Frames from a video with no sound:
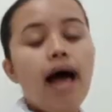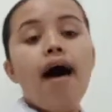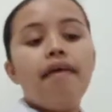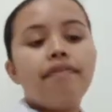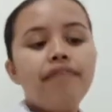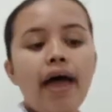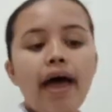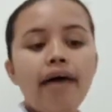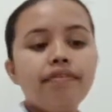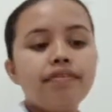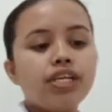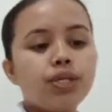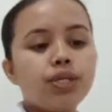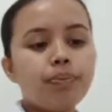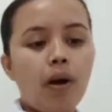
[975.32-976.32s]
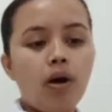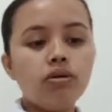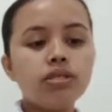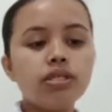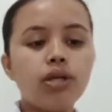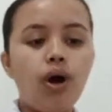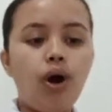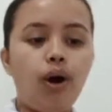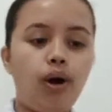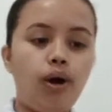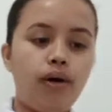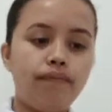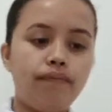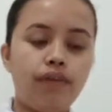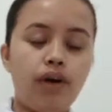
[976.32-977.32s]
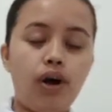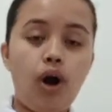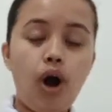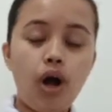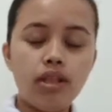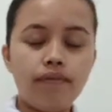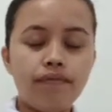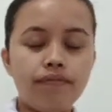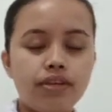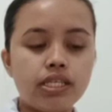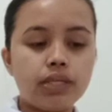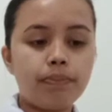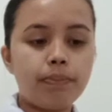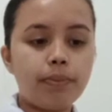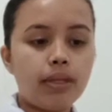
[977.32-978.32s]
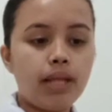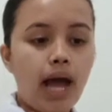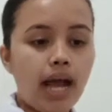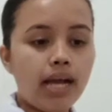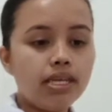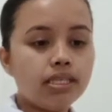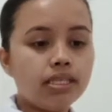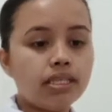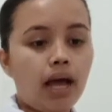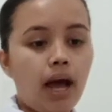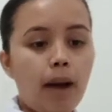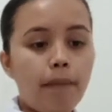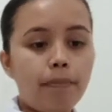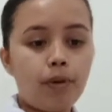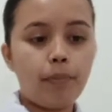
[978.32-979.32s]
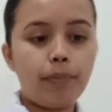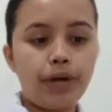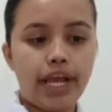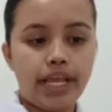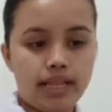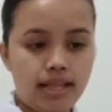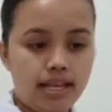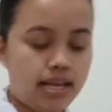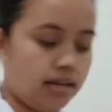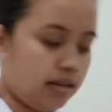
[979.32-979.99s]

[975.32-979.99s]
Then dispose of all of these supplies appropriately.